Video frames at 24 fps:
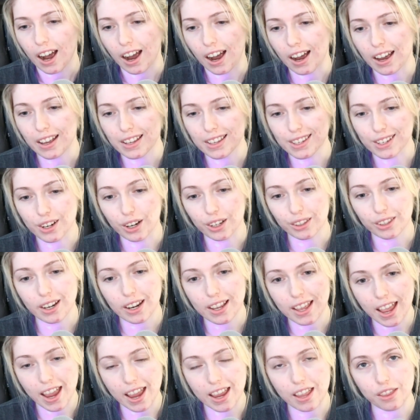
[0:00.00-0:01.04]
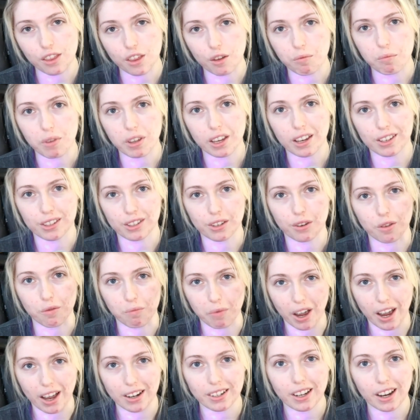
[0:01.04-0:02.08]
It's not that I hate them because they're the
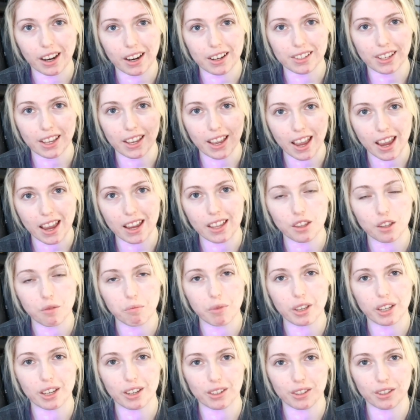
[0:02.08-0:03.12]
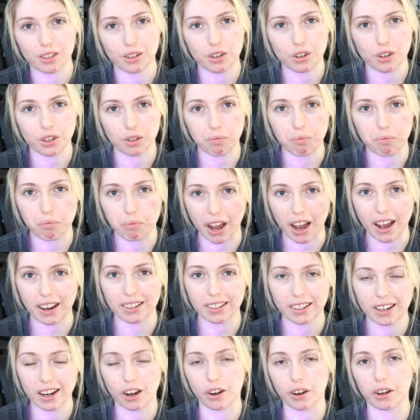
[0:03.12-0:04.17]
bad guys. I hate them because they're just
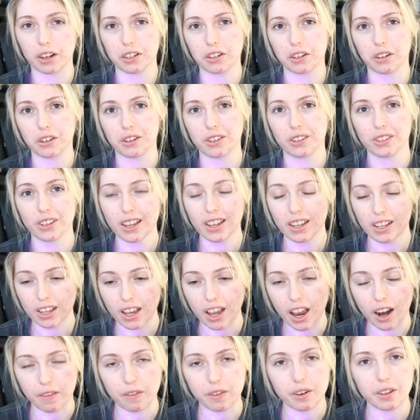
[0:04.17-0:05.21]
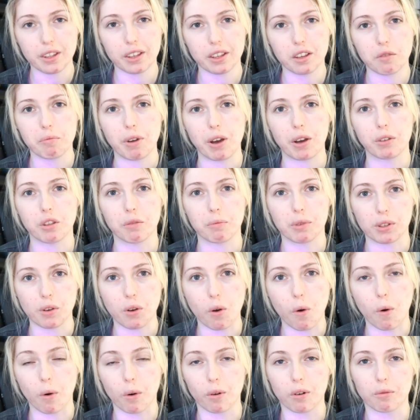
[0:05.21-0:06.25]
bad characters. Everything about them is
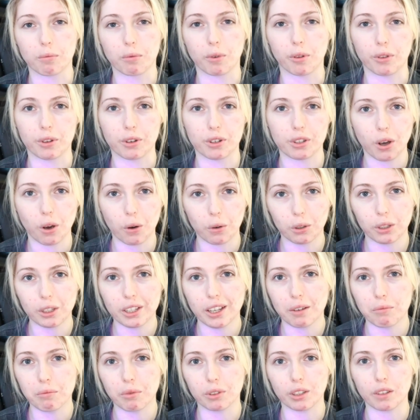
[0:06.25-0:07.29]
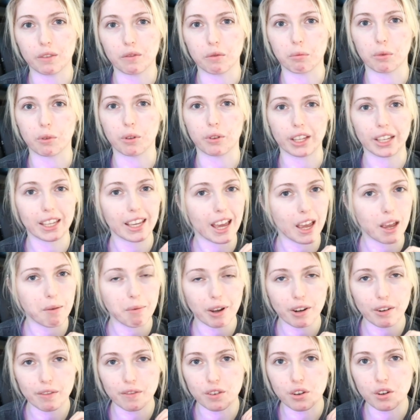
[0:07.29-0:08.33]
horrible. They're totally unbelievable. They came
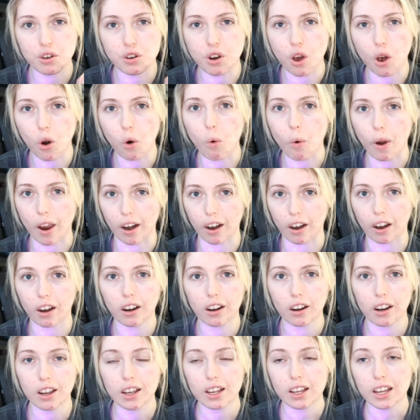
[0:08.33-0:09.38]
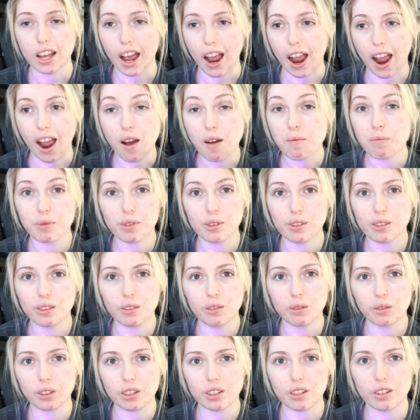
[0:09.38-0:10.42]
out of nowhere.
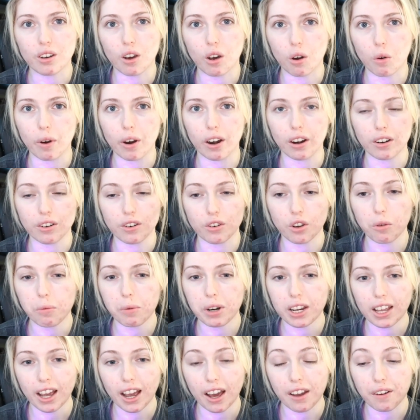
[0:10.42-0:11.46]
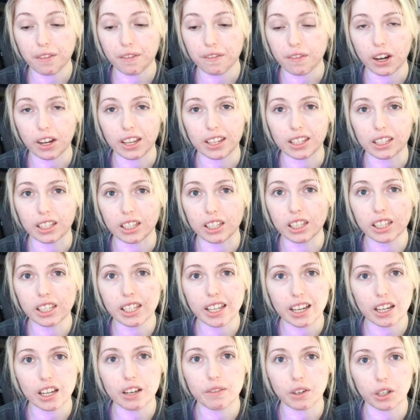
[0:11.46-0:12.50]
Absolutely nowhere. Nobody had a fucking
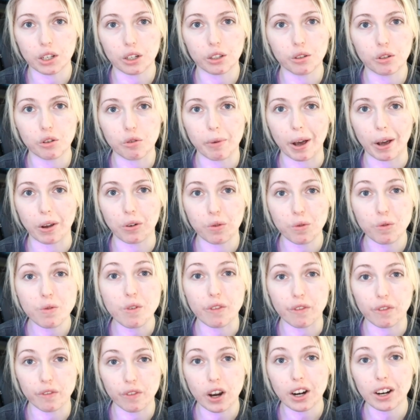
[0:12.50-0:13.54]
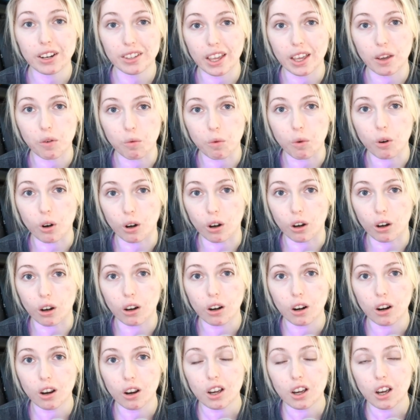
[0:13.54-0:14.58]
lick of a clue about who the f they were
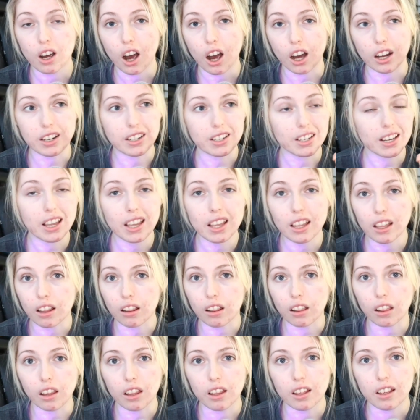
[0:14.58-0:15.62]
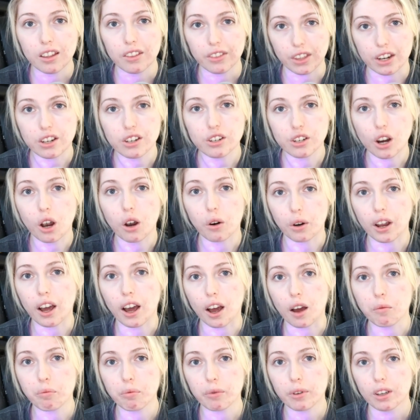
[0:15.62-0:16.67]
until they showed
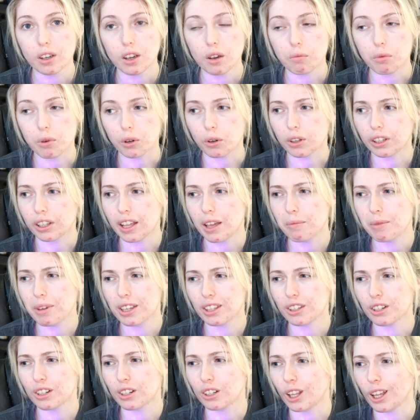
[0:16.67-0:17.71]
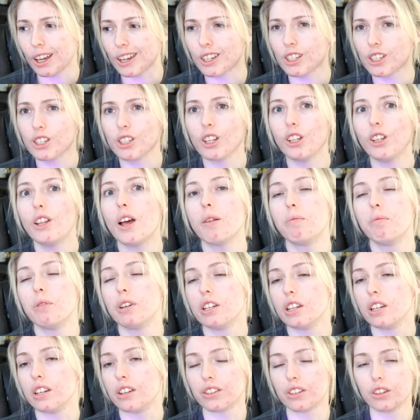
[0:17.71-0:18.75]
up, proclaiming they're like
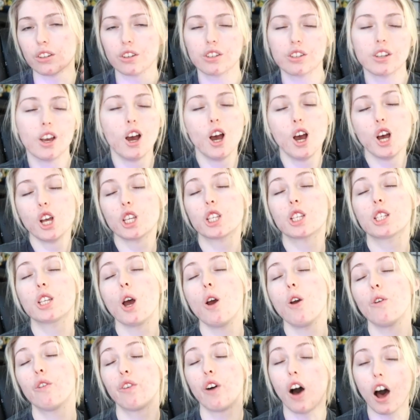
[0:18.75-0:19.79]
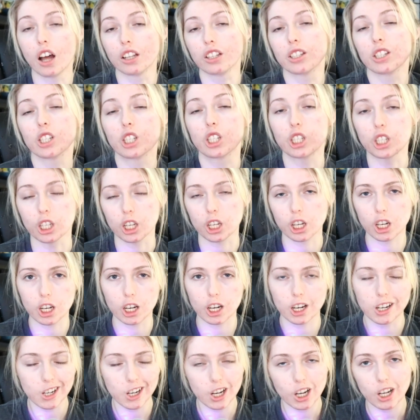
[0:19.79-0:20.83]
celebrities and this so
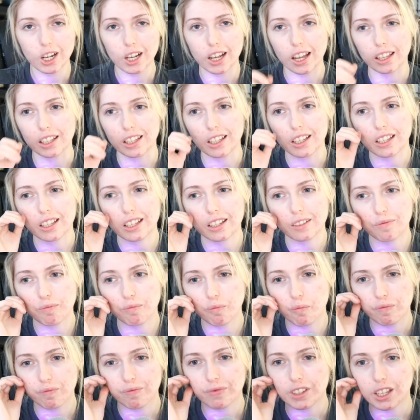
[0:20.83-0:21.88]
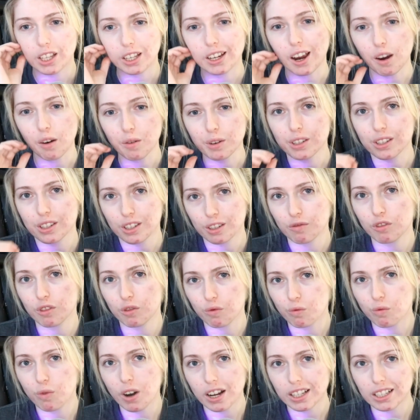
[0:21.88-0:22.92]
fancy. Like I was
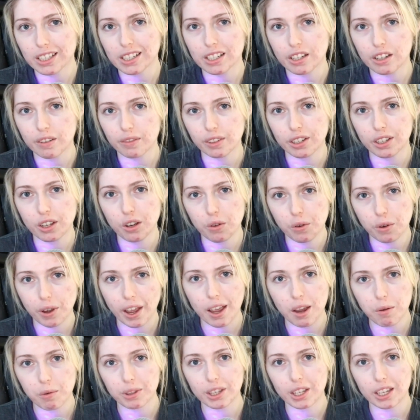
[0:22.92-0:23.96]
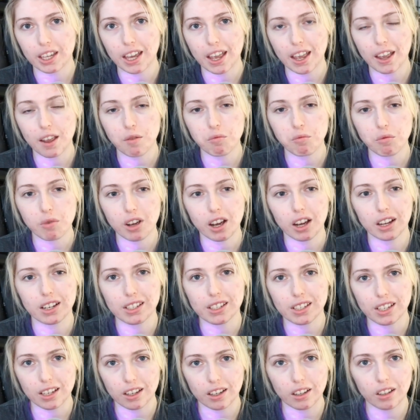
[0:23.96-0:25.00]
relatively okay with the game
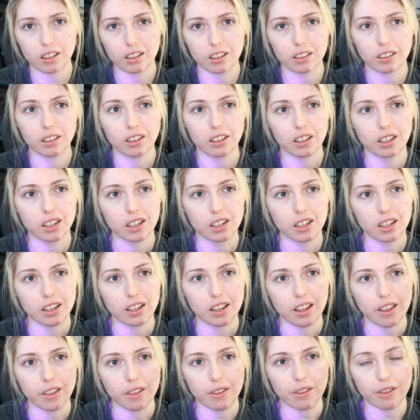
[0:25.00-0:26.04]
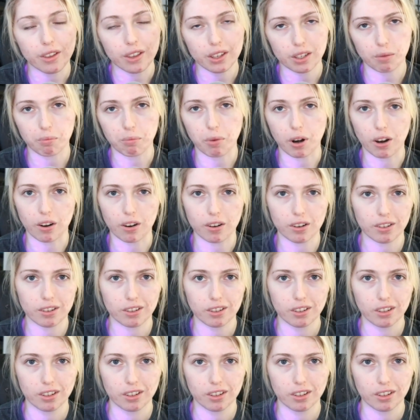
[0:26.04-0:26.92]
until this part.